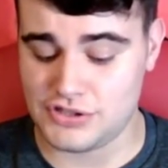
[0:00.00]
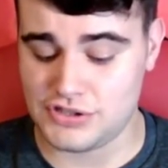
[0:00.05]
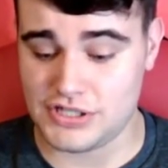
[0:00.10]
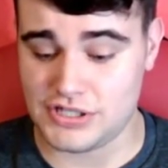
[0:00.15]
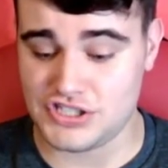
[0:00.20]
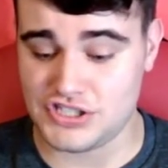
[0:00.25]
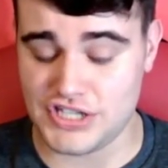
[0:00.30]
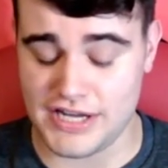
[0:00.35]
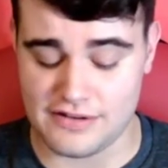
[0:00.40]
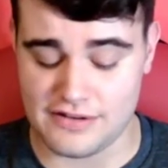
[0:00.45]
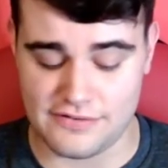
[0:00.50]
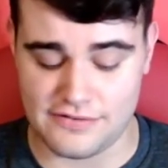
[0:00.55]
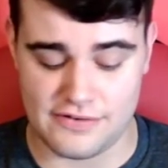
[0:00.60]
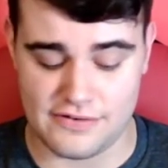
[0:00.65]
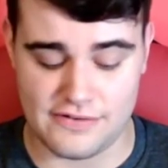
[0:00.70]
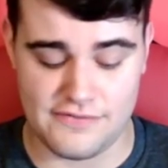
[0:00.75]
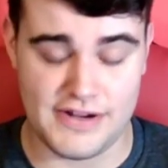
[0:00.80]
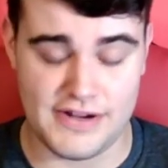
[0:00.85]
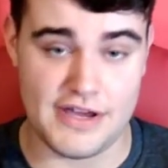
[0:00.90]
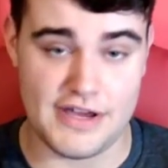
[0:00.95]
chance
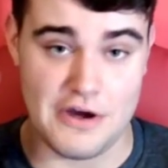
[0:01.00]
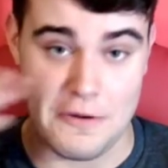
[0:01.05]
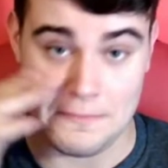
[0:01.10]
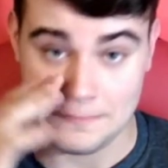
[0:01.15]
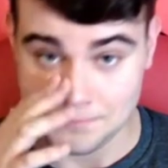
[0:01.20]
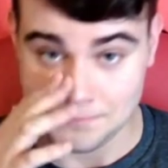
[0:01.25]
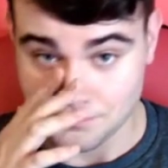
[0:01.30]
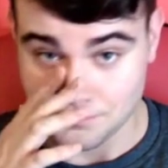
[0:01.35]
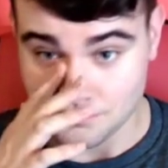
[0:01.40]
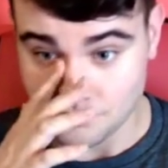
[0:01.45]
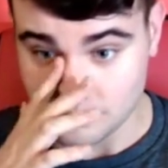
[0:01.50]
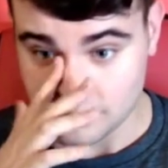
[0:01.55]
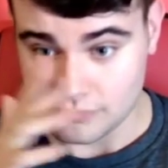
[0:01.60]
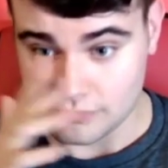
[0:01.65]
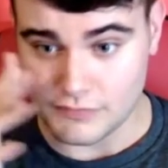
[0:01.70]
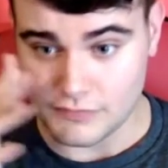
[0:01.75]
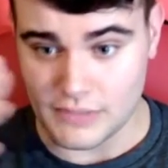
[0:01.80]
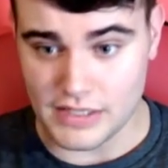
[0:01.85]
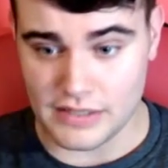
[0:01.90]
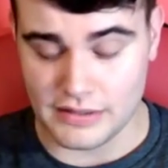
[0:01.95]
for a video.
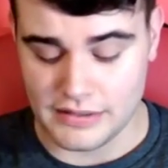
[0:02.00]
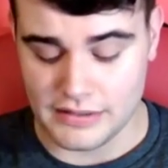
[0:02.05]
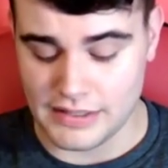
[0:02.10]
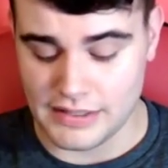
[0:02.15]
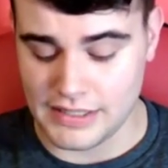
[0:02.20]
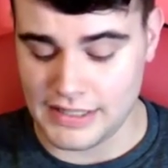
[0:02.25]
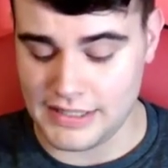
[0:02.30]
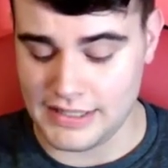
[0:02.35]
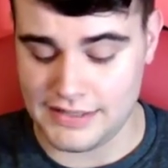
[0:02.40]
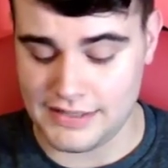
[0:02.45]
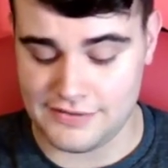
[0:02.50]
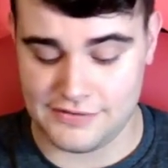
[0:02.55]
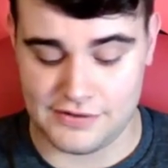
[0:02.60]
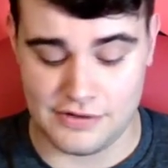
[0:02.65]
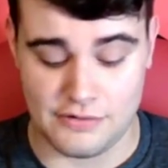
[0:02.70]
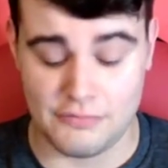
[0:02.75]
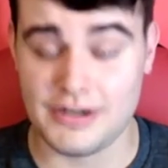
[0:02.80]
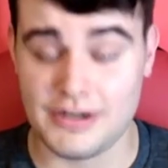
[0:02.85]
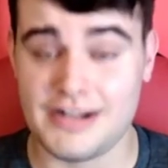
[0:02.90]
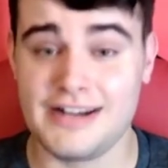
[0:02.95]

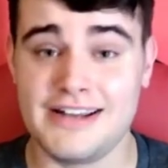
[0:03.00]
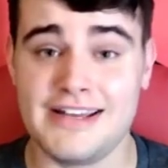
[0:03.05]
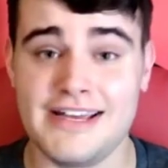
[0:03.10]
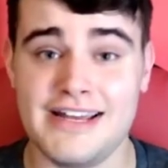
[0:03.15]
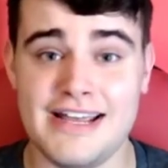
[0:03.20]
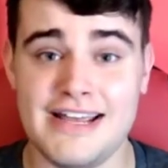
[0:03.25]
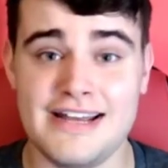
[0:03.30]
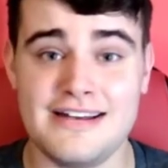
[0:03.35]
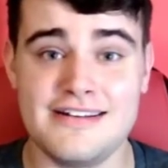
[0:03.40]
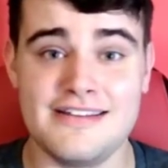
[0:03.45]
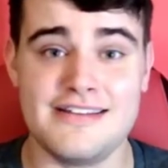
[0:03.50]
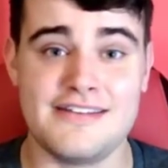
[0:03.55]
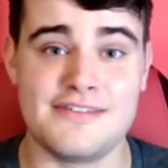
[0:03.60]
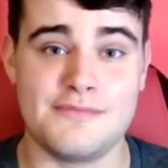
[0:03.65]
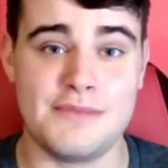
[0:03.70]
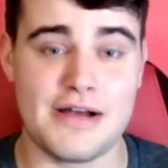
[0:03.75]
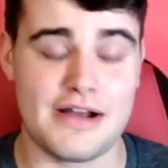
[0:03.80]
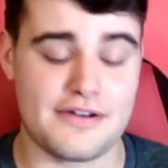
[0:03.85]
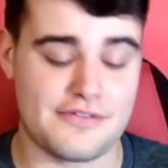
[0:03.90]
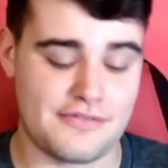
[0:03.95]
So we're going to get into this
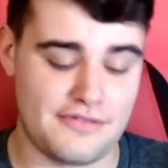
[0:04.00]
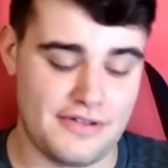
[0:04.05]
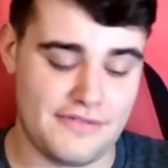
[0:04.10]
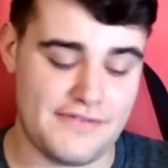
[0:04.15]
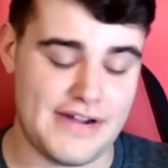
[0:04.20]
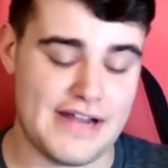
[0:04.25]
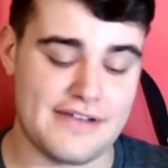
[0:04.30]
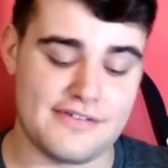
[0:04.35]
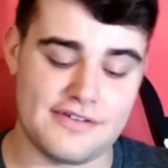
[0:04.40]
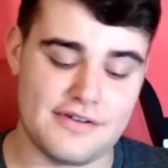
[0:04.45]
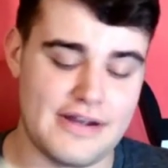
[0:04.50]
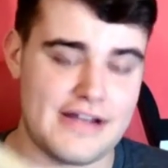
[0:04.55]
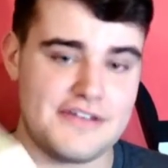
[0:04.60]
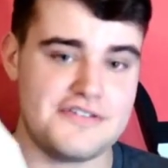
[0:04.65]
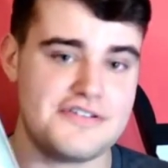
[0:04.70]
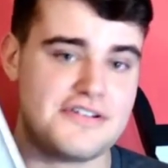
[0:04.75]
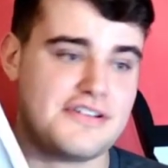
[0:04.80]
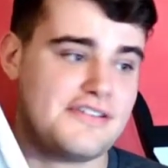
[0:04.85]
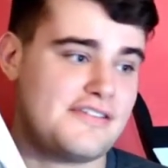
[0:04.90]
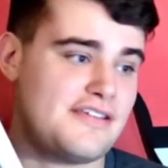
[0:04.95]
box really fast. So as
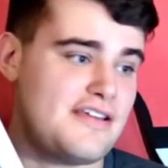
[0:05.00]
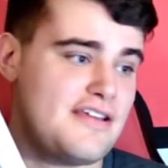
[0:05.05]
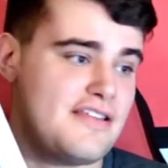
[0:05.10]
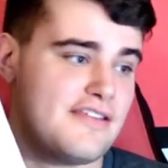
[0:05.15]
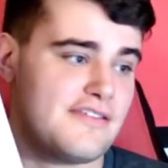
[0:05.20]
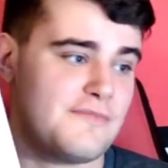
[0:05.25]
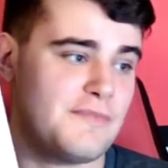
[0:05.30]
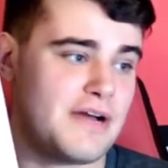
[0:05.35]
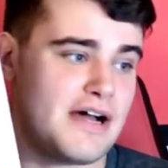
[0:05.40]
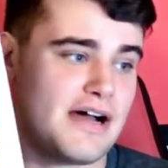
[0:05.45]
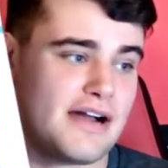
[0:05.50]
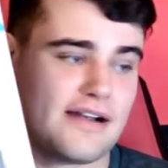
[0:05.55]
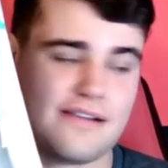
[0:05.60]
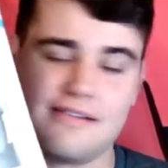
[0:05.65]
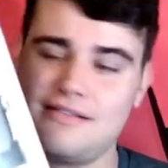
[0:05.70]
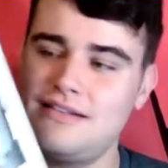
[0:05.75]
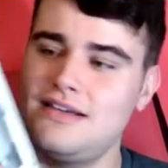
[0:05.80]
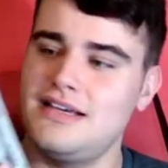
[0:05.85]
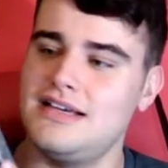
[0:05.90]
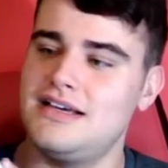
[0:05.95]
you can see, this box,
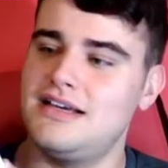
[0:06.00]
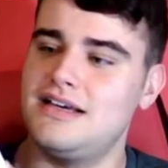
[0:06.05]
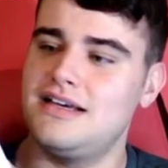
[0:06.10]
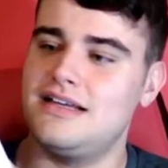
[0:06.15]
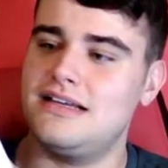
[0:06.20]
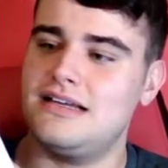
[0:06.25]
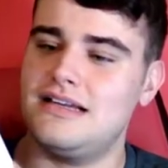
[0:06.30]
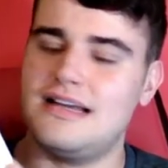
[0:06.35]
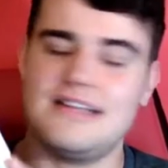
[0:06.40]
not